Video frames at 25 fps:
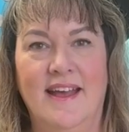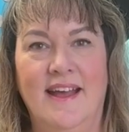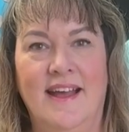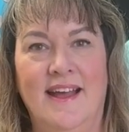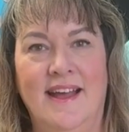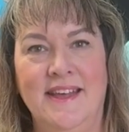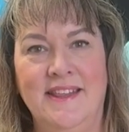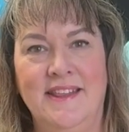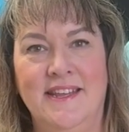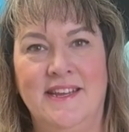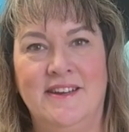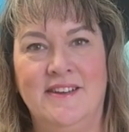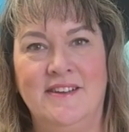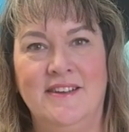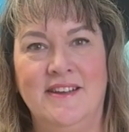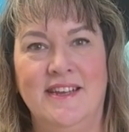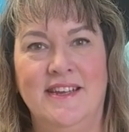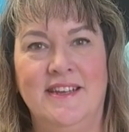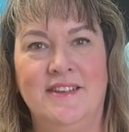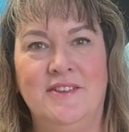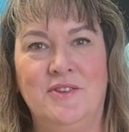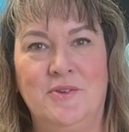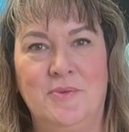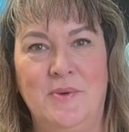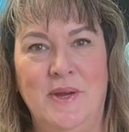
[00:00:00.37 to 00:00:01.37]
Hi there,
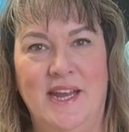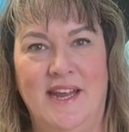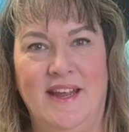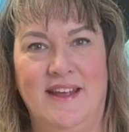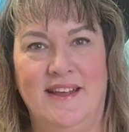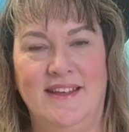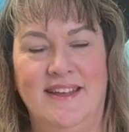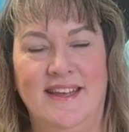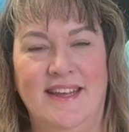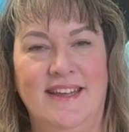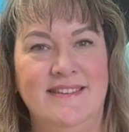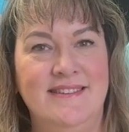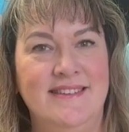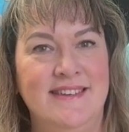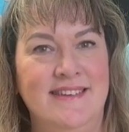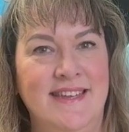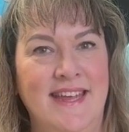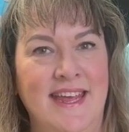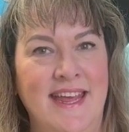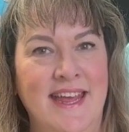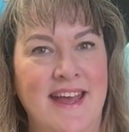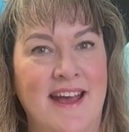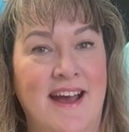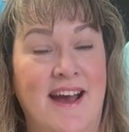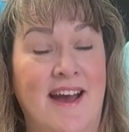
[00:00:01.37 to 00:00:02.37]
it's Rita, and
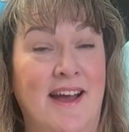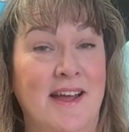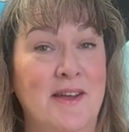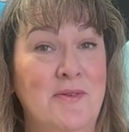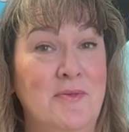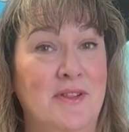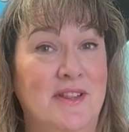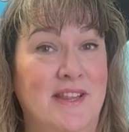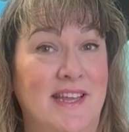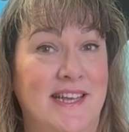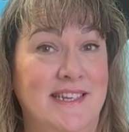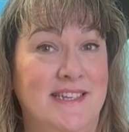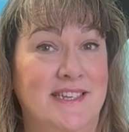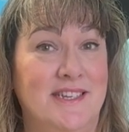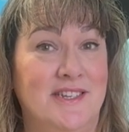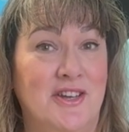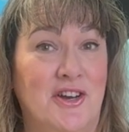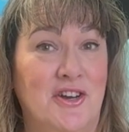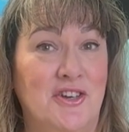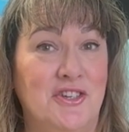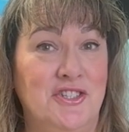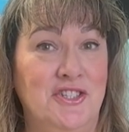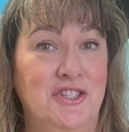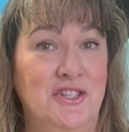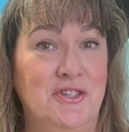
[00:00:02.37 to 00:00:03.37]
today I would like to
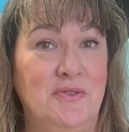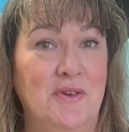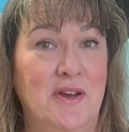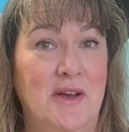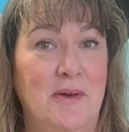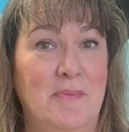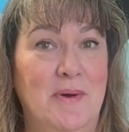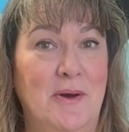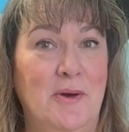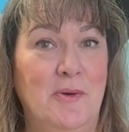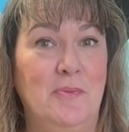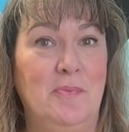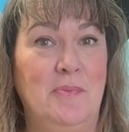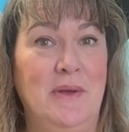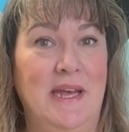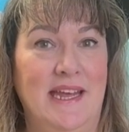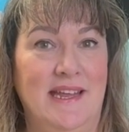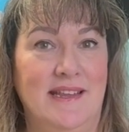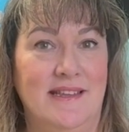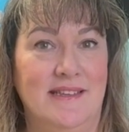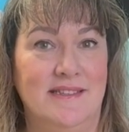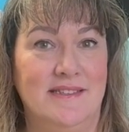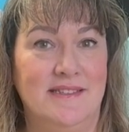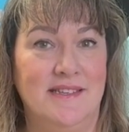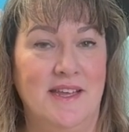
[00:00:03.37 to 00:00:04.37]
talk to you about
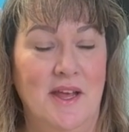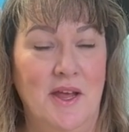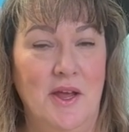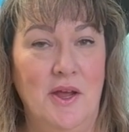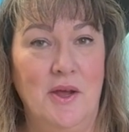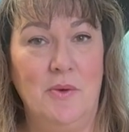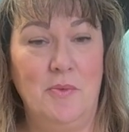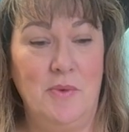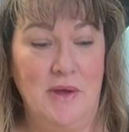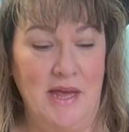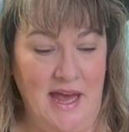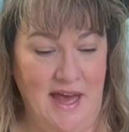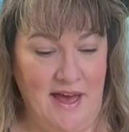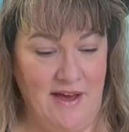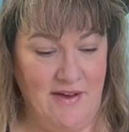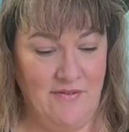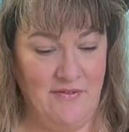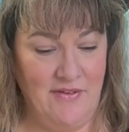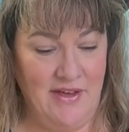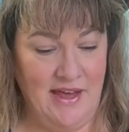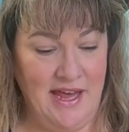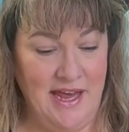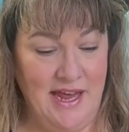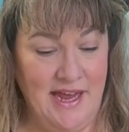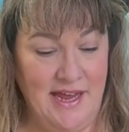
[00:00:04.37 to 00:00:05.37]
pins. We have
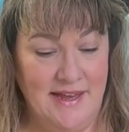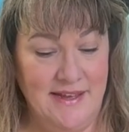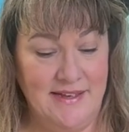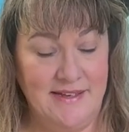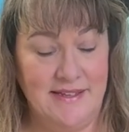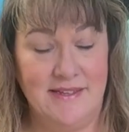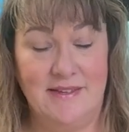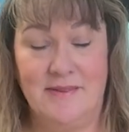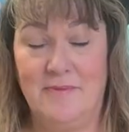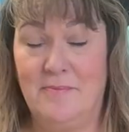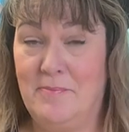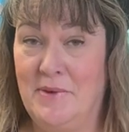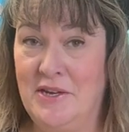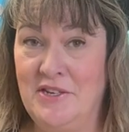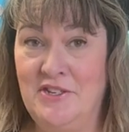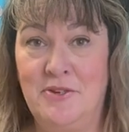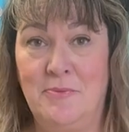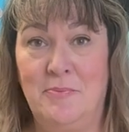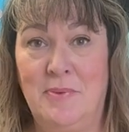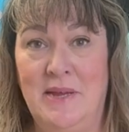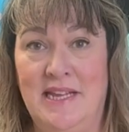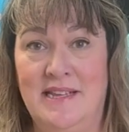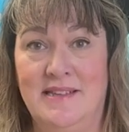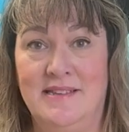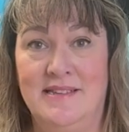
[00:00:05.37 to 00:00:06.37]
a bunch of
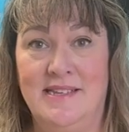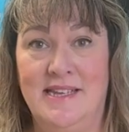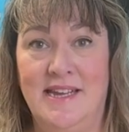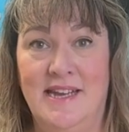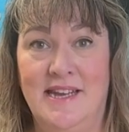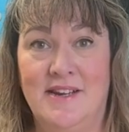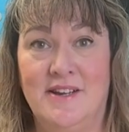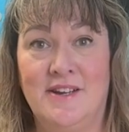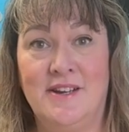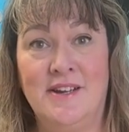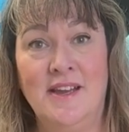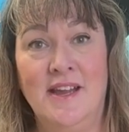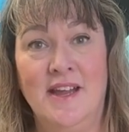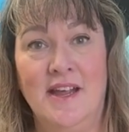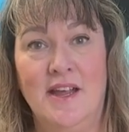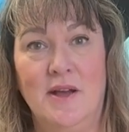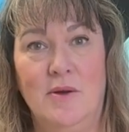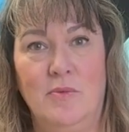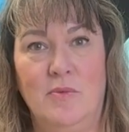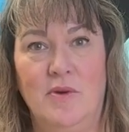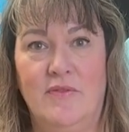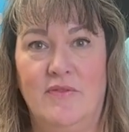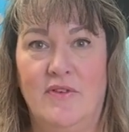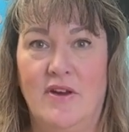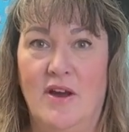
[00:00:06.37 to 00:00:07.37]
pins here.
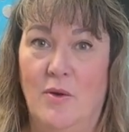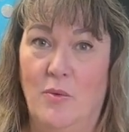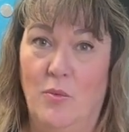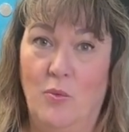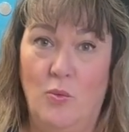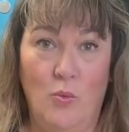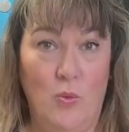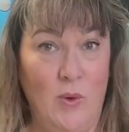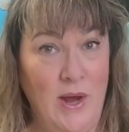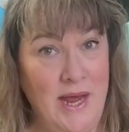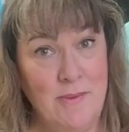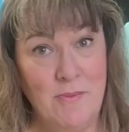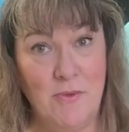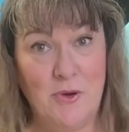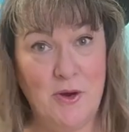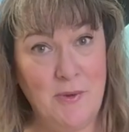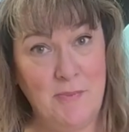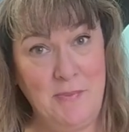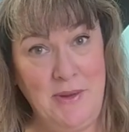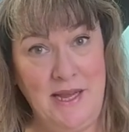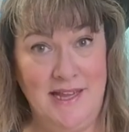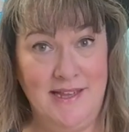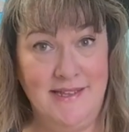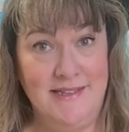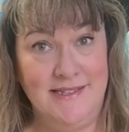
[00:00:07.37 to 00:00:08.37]
We've got way more
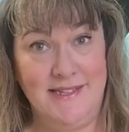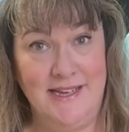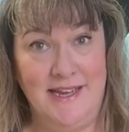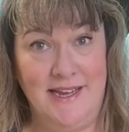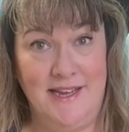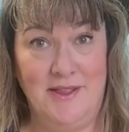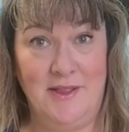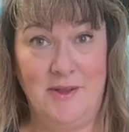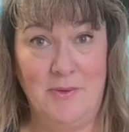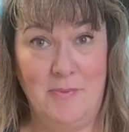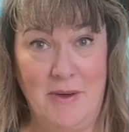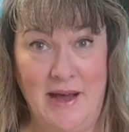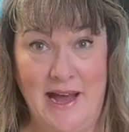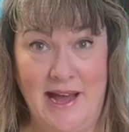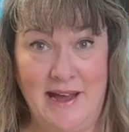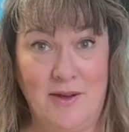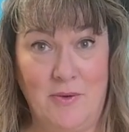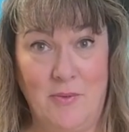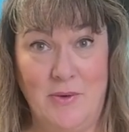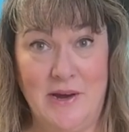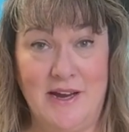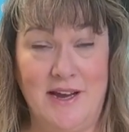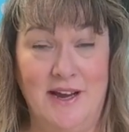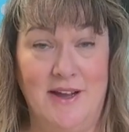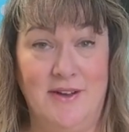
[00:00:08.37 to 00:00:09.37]
pins in the back
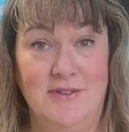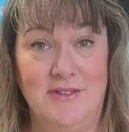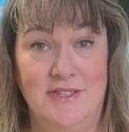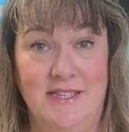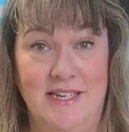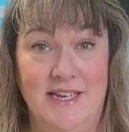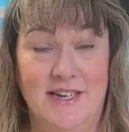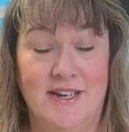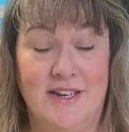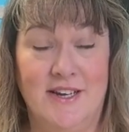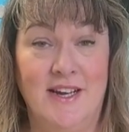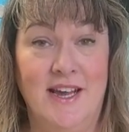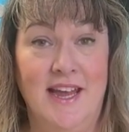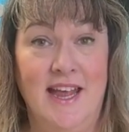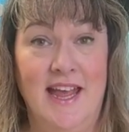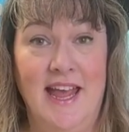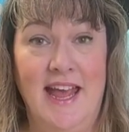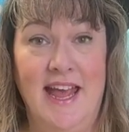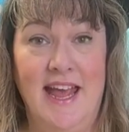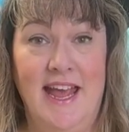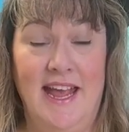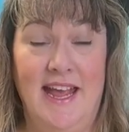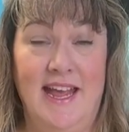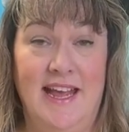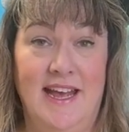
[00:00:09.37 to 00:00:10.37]
warehouse here,
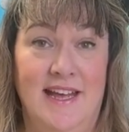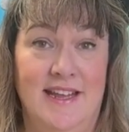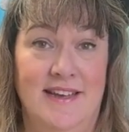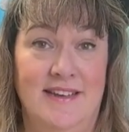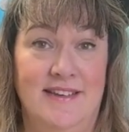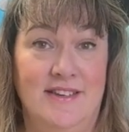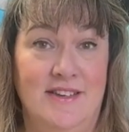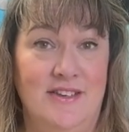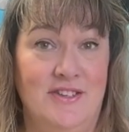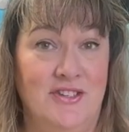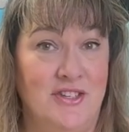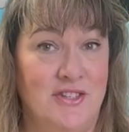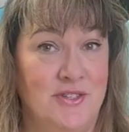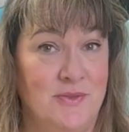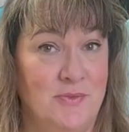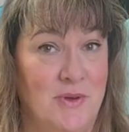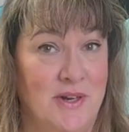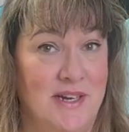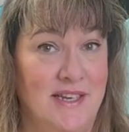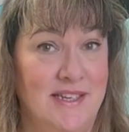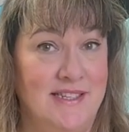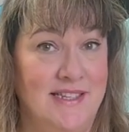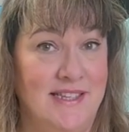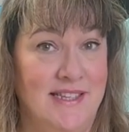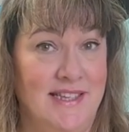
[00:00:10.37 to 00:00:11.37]
and just
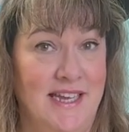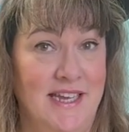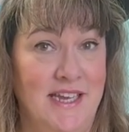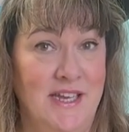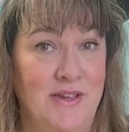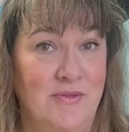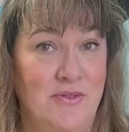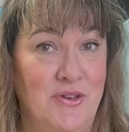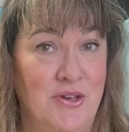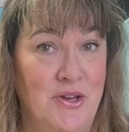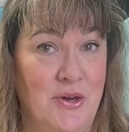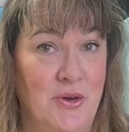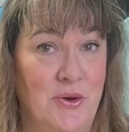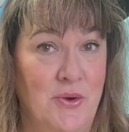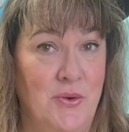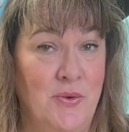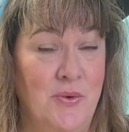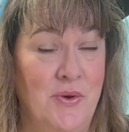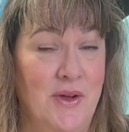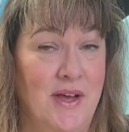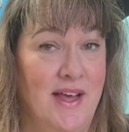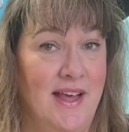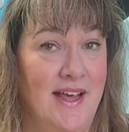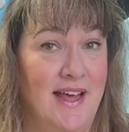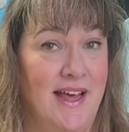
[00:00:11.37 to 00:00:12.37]
wanted to let you
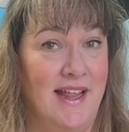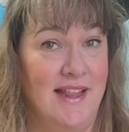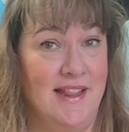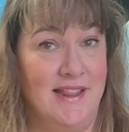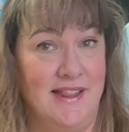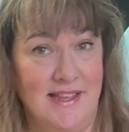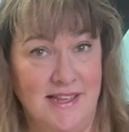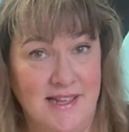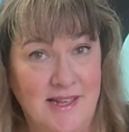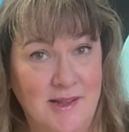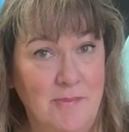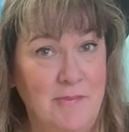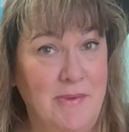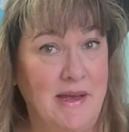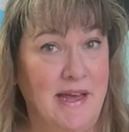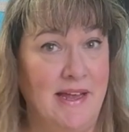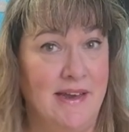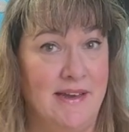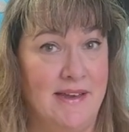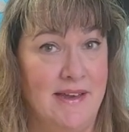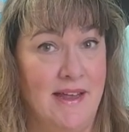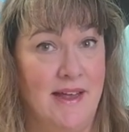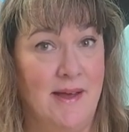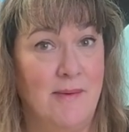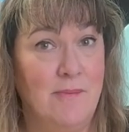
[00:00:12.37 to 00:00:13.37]
know a little bit
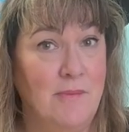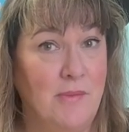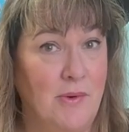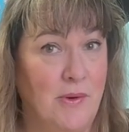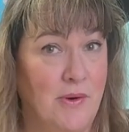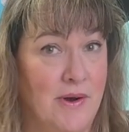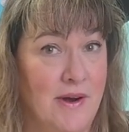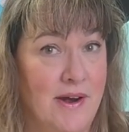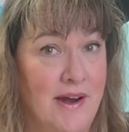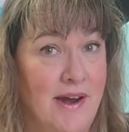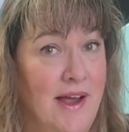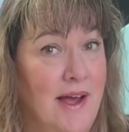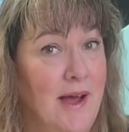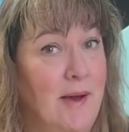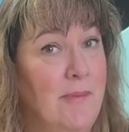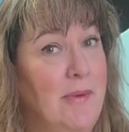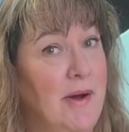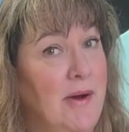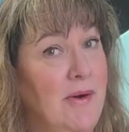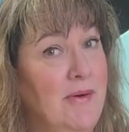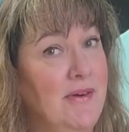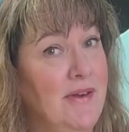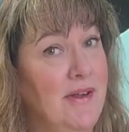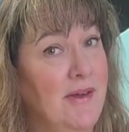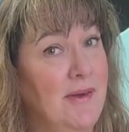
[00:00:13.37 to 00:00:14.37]
more
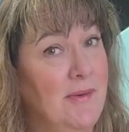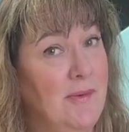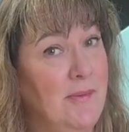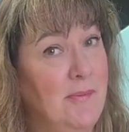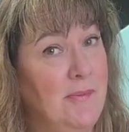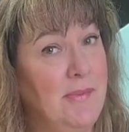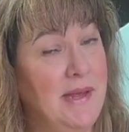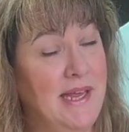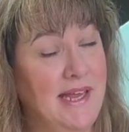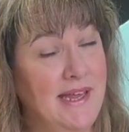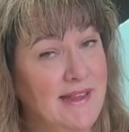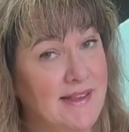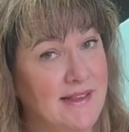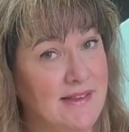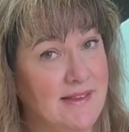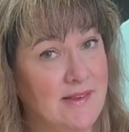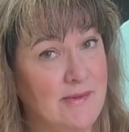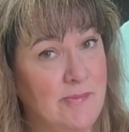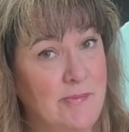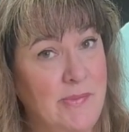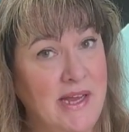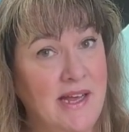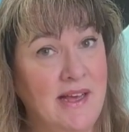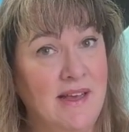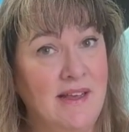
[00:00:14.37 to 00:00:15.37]
about pins
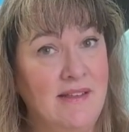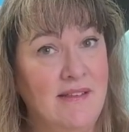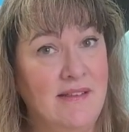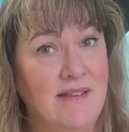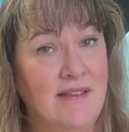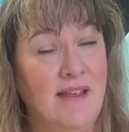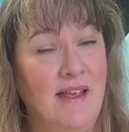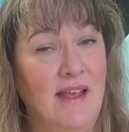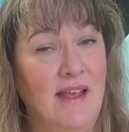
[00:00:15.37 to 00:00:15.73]
because